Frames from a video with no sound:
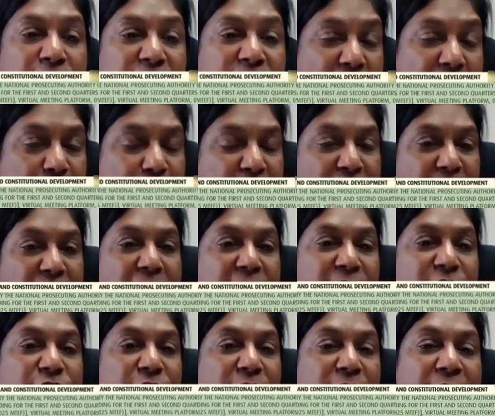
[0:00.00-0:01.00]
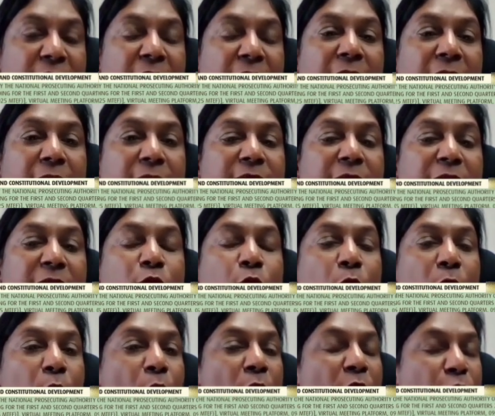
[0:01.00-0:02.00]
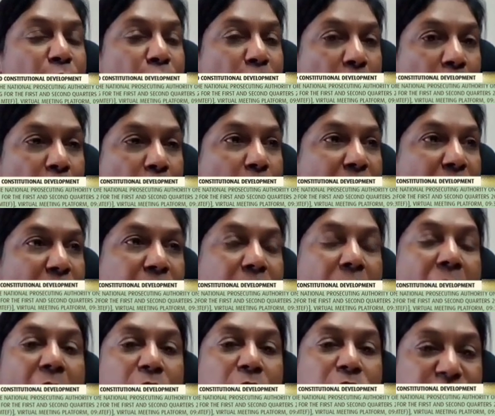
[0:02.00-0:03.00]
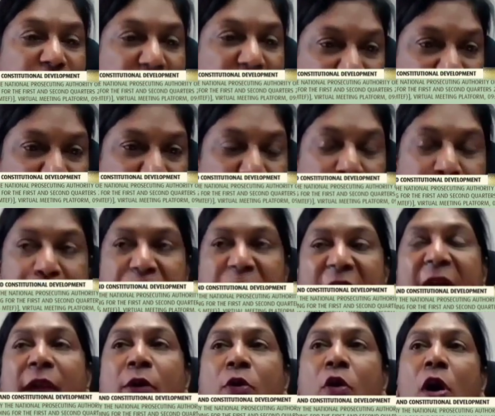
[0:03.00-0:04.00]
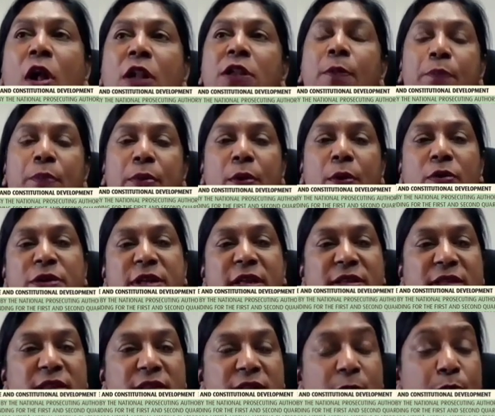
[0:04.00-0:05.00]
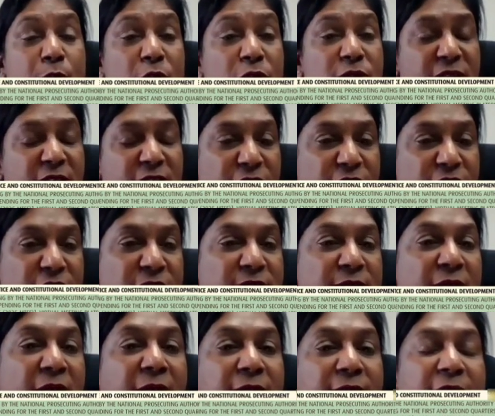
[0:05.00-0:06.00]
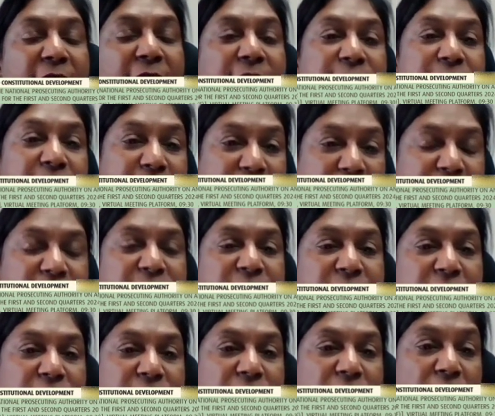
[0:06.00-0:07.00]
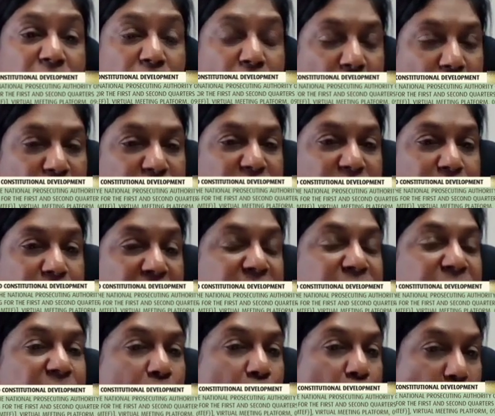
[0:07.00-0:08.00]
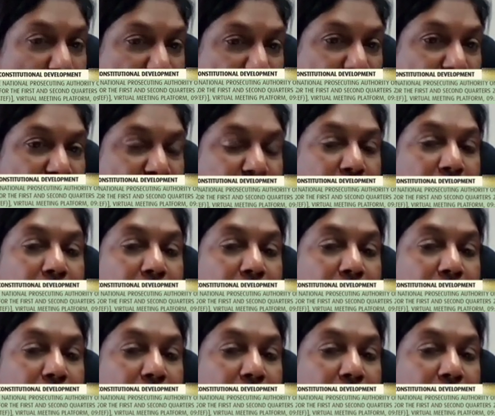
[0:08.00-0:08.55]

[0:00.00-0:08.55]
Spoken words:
of the application, that we were following our treaty and all the processes and procedures that that central authority might require.